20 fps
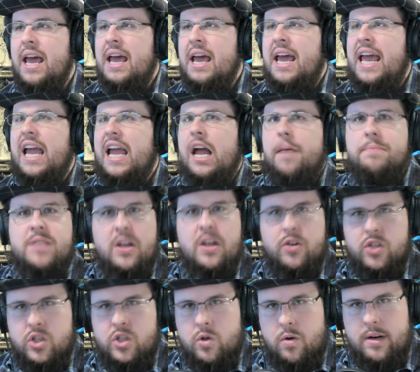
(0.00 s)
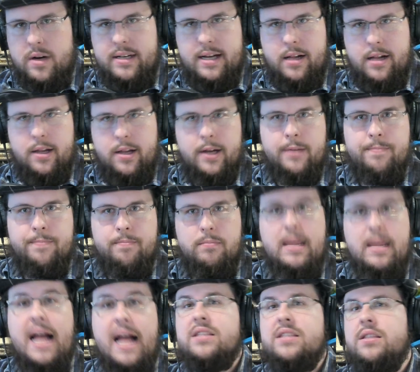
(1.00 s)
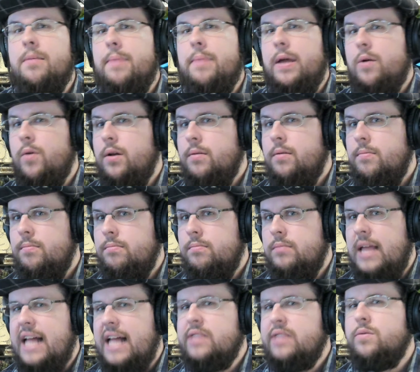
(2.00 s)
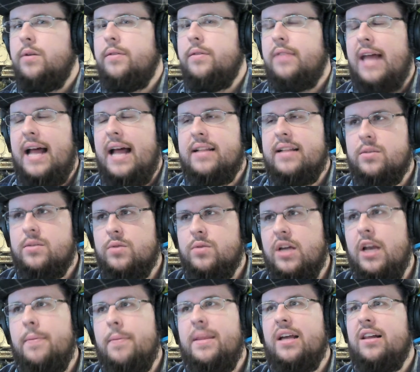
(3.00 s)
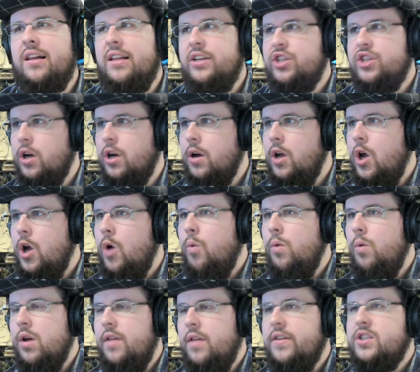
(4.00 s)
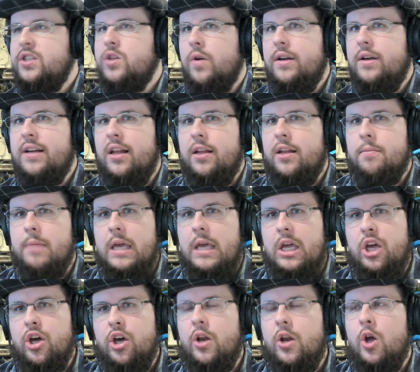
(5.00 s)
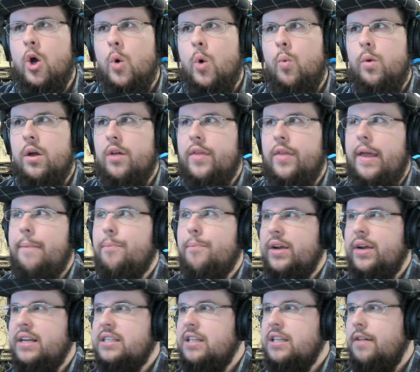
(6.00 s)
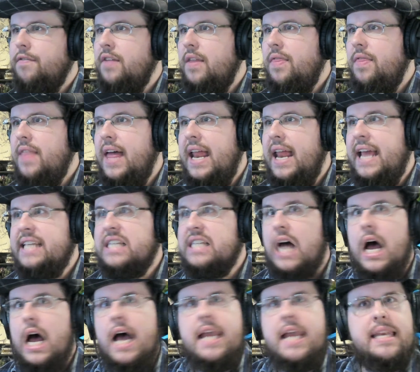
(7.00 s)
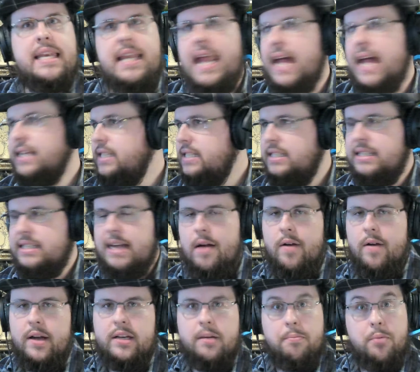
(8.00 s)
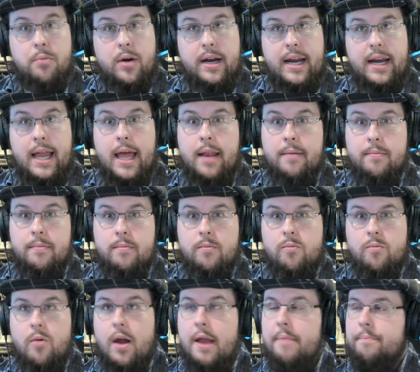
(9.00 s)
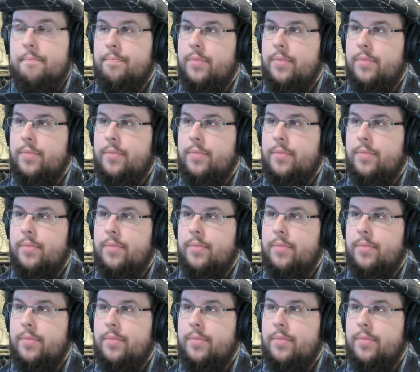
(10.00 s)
It comes down to storytelling. That's the big one. That's going to be the clincher. Will the storytelling be good? Will they bring stuff in that is unnecessary to bring in, right?